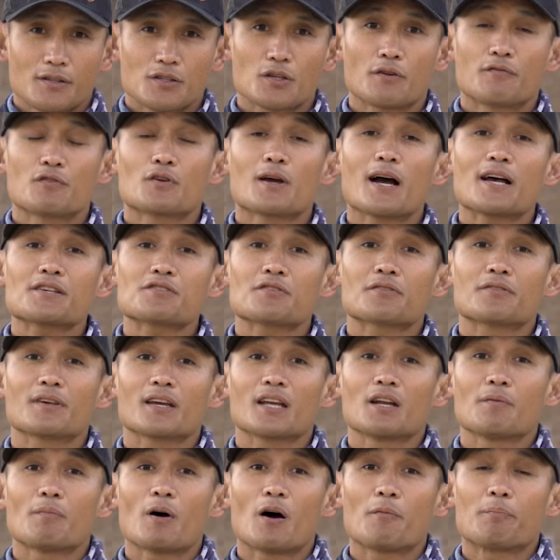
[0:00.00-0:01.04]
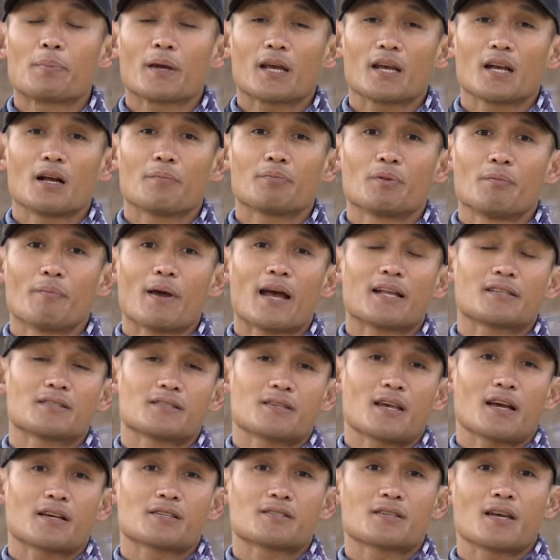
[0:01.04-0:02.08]
So if you guys are thinking about picking up the
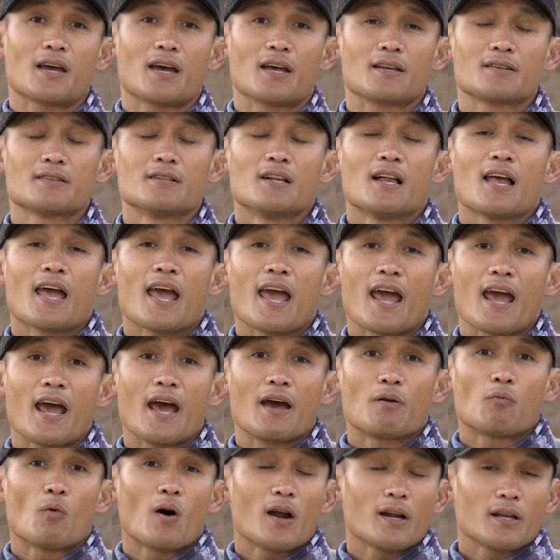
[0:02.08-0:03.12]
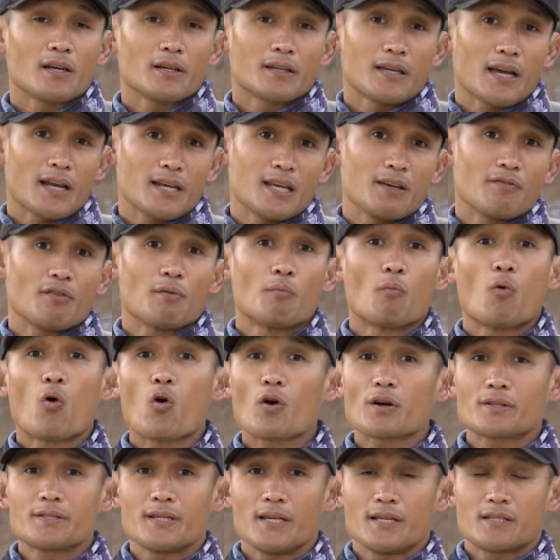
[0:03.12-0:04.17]
Mantis X10 and want to get even
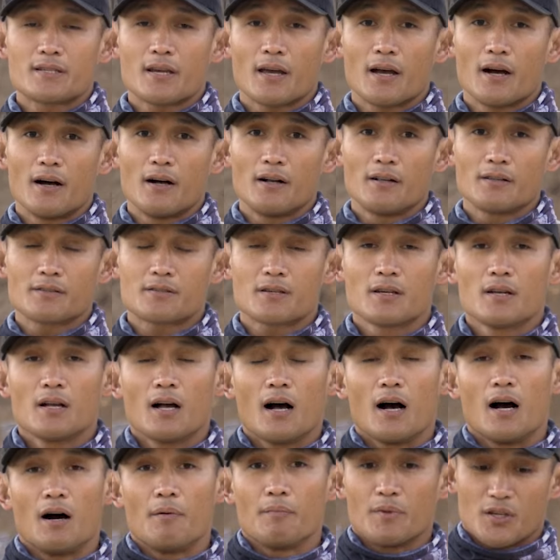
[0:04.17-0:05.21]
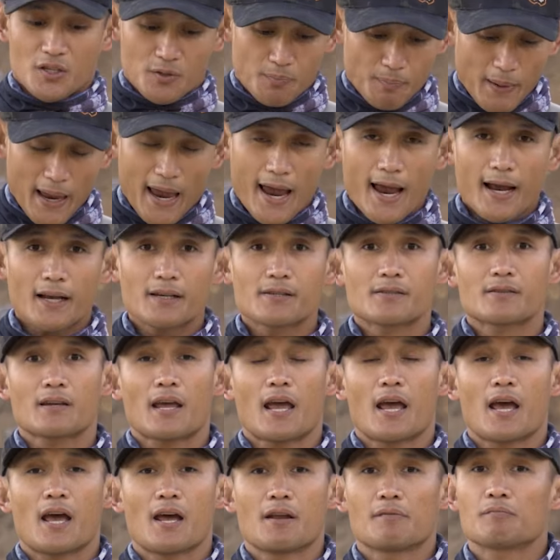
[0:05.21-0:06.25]
more details, the specs
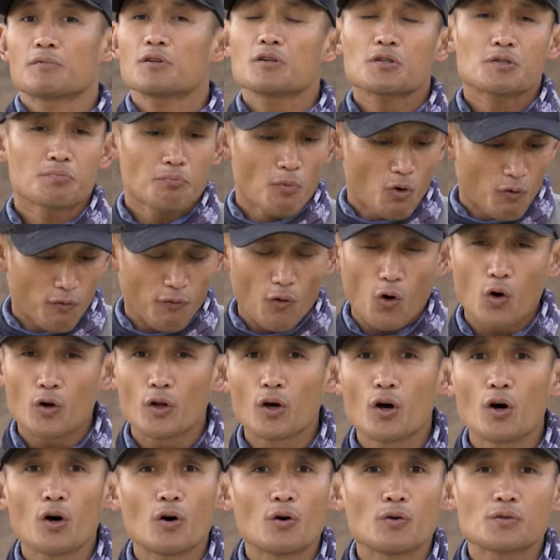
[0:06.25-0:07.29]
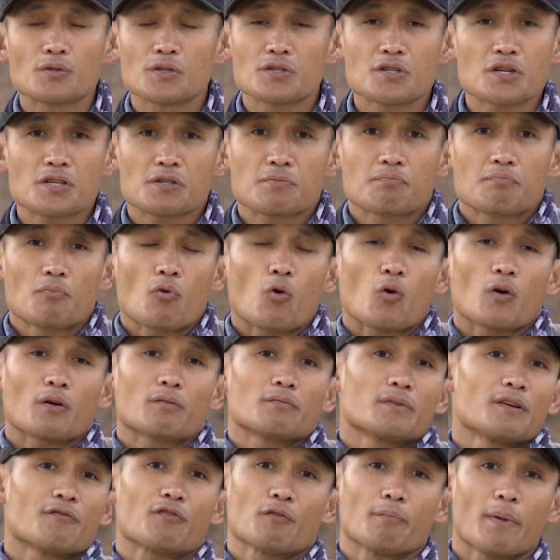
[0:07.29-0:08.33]
and just more photos and just
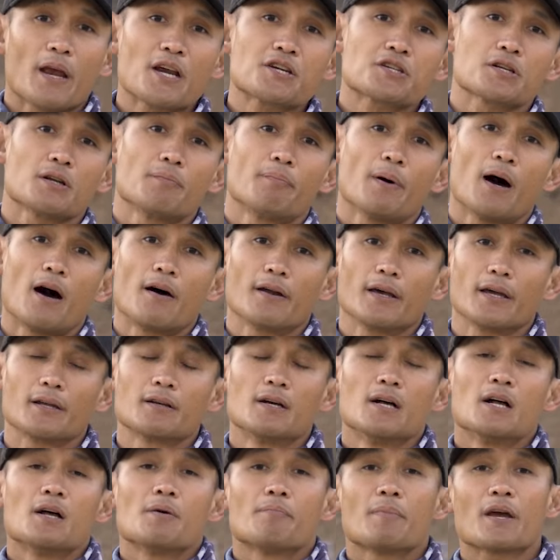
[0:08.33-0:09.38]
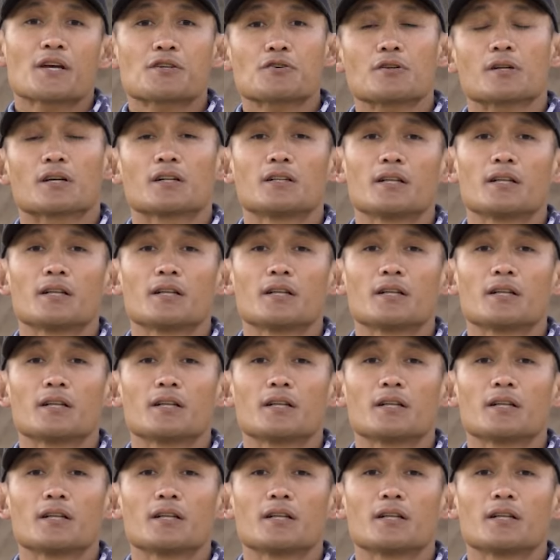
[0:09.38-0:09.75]
more information about it, make sure to